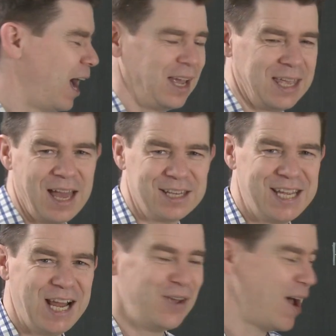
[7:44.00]
I can't
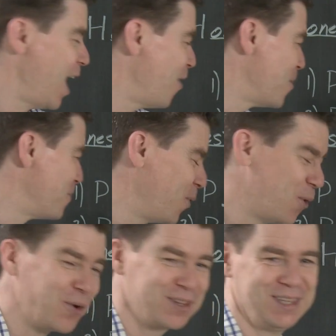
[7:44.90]
tell you how
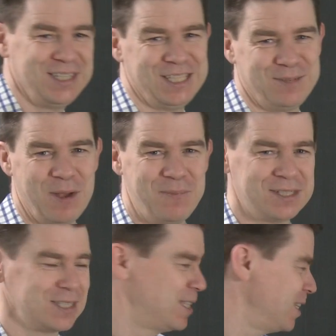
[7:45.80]
important this is to my
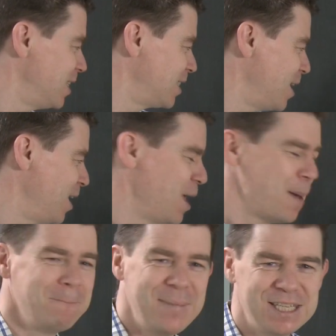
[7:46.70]
business. This is the
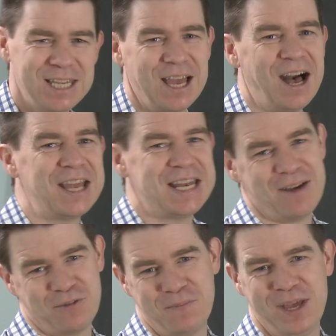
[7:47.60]
meeting I
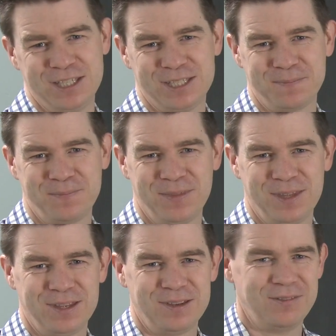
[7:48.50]
never miss.
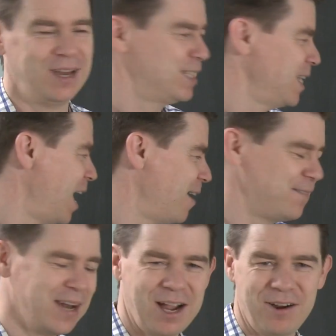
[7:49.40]
Right? It's
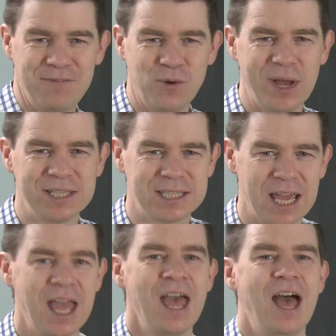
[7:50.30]
half an hour every
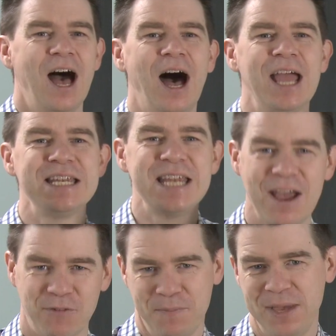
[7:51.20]
Wednesday. I
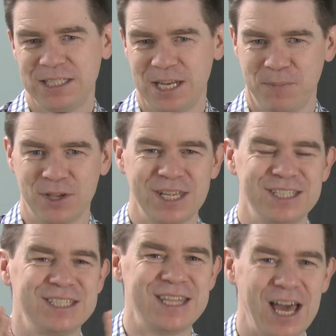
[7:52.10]
never miss it because
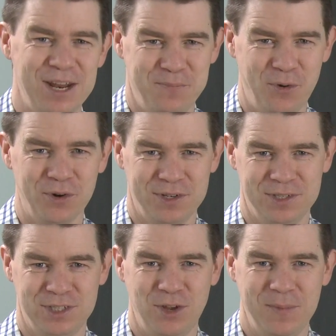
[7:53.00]
it's that
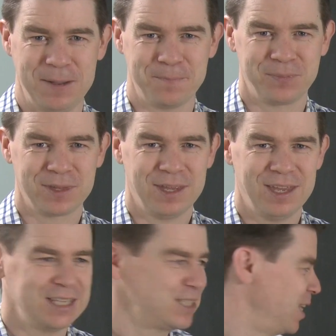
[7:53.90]
important to me.
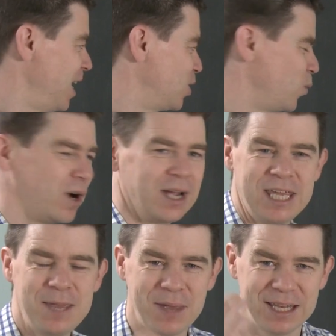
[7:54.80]
It's where I
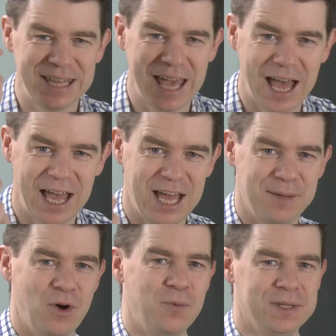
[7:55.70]
keep getting the aha
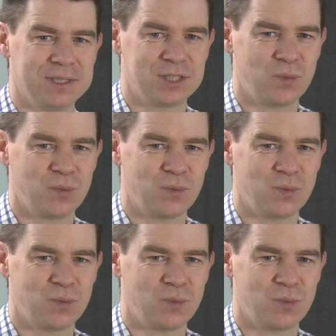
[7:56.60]
moments.